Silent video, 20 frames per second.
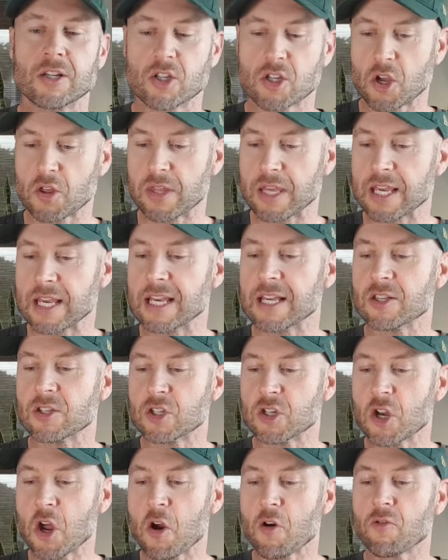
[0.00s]
So there
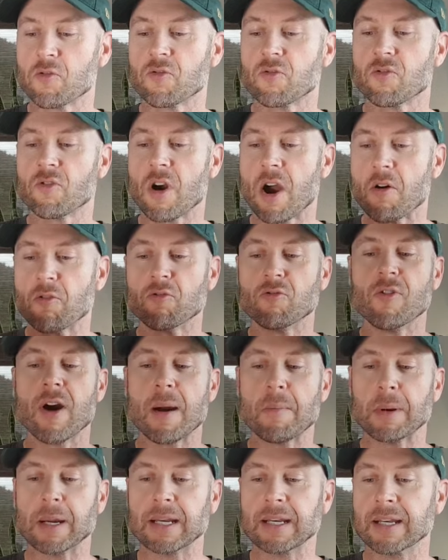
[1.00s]
is no
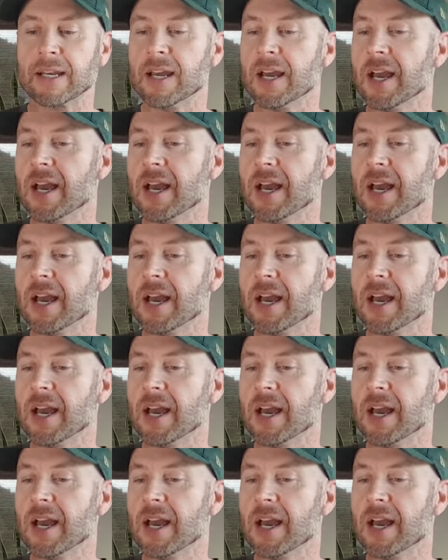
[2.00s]
rubbing.